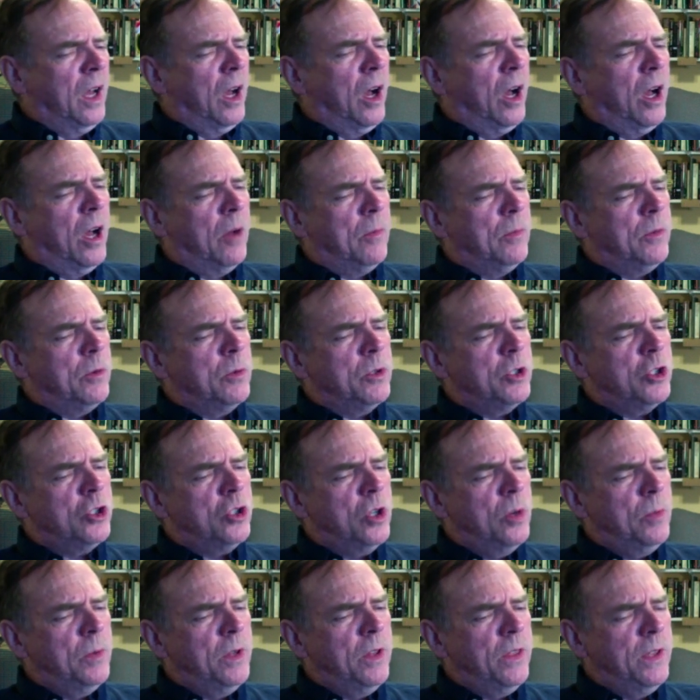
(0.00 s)
There were
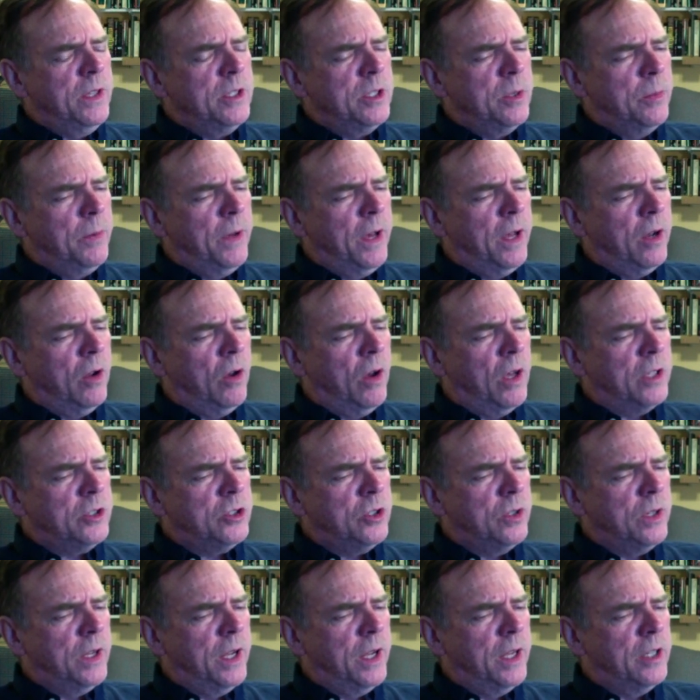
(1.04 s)
so many things about
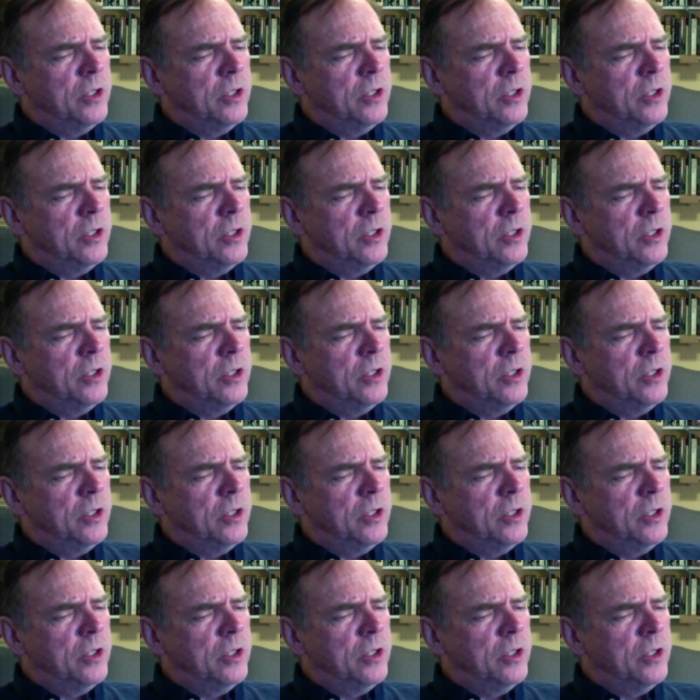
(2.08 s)
Auster that I